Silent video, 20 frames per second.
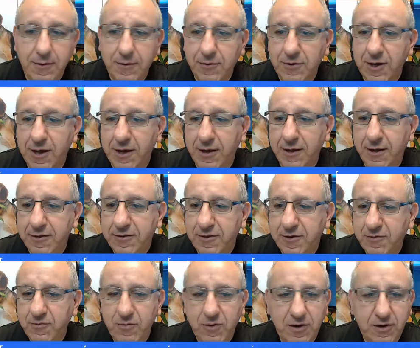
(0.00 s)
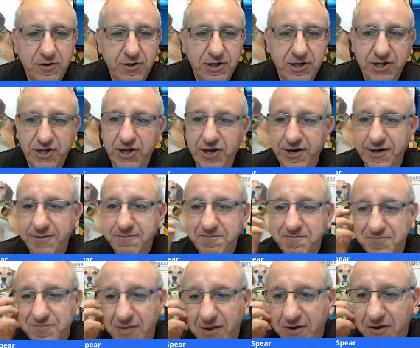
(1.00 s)
Okay, I think we are here.
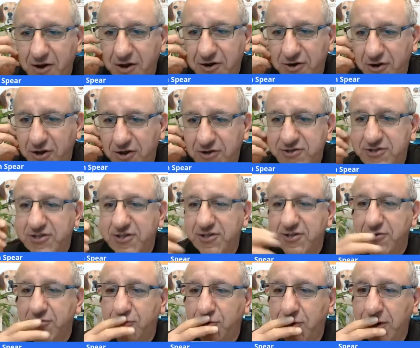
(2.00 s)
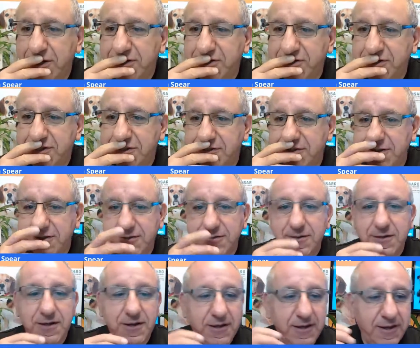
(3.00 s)
I got lost in the questions.
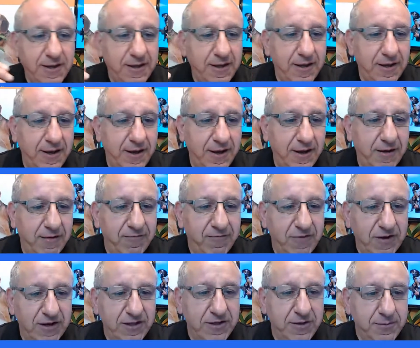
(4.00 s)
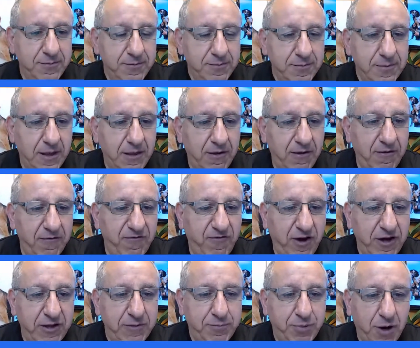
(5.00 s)
William,
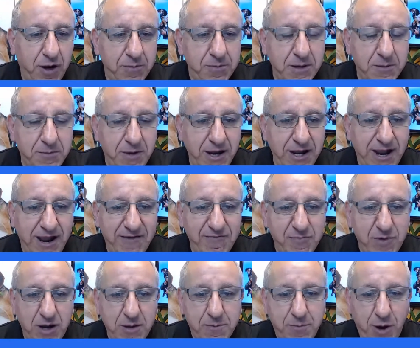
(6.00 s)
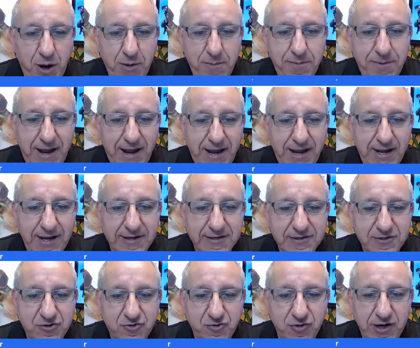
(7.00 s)
funny problem I have. My pup has
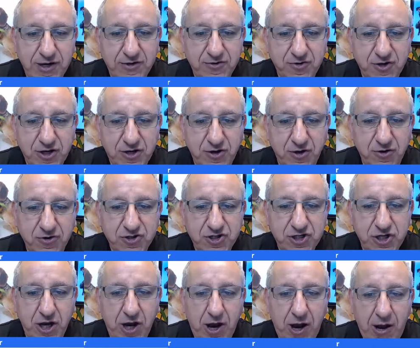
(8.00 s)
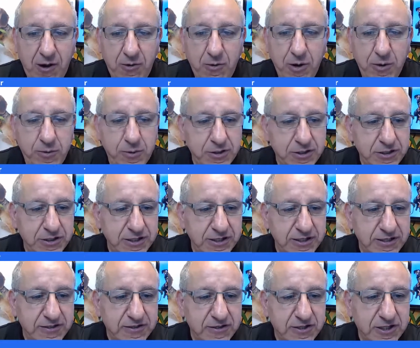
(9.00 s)
great recall. She, however,
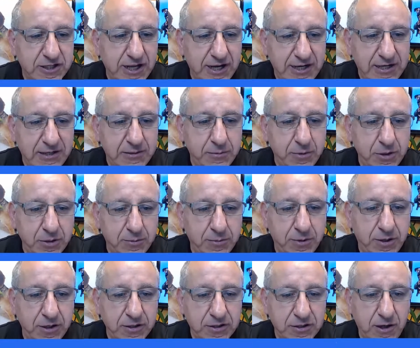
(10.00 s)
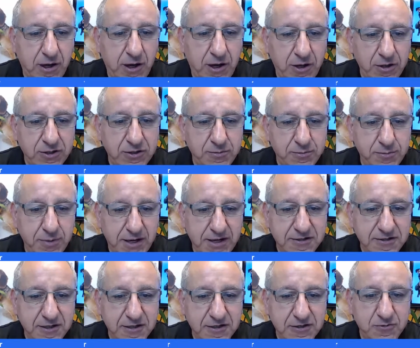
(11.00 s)
is terrible about the other
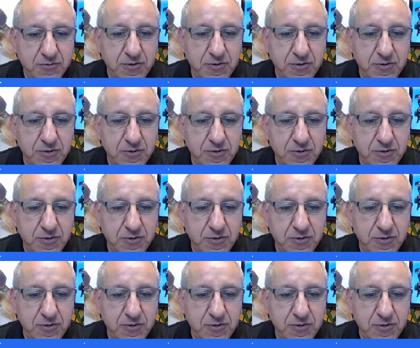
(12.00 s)
basics.